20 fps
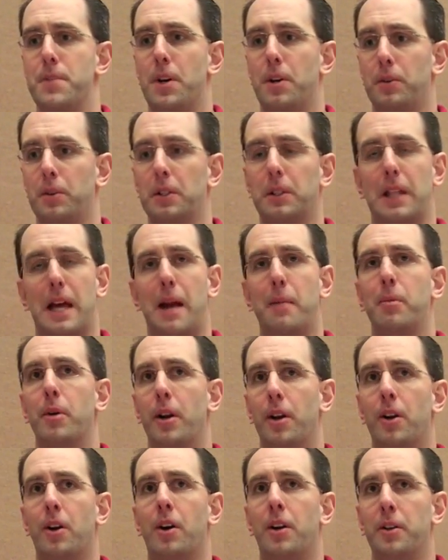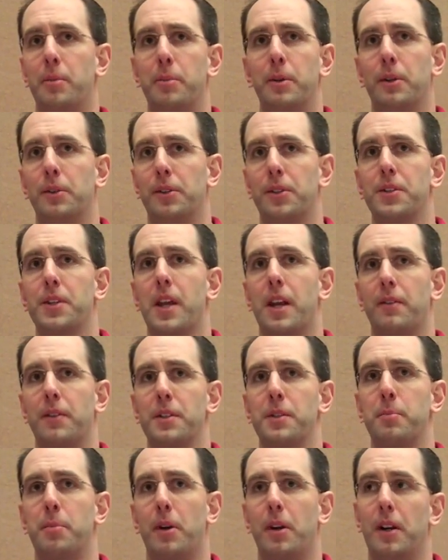collaborate on to build this kind of
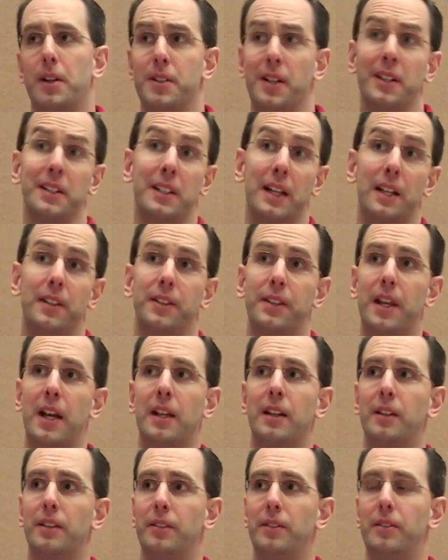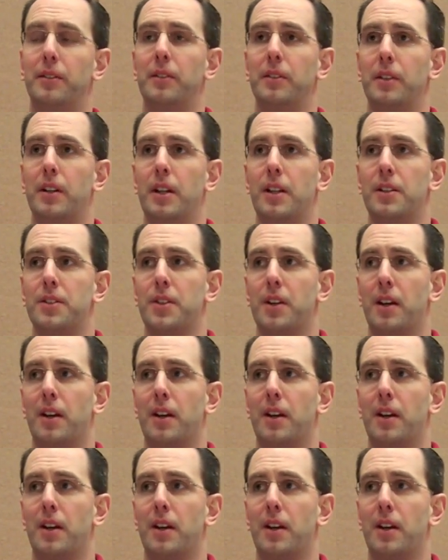experience. I think that is